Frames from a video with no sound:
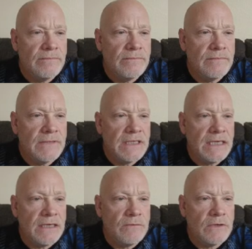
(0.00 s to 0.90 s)
And
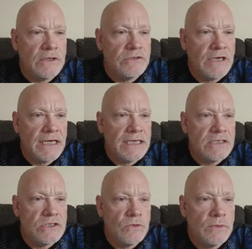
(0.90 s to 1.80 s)
we're going to try to get
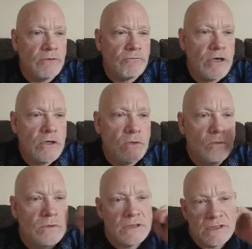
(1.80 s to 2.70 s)
2 in a row.
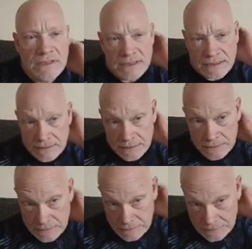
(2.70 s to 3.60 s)

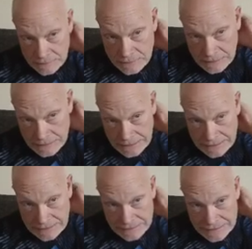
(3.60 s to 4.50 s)
So let's try to get the
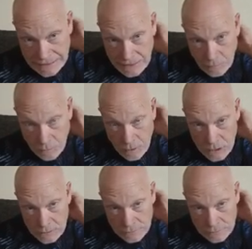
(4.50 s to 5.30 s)
second one.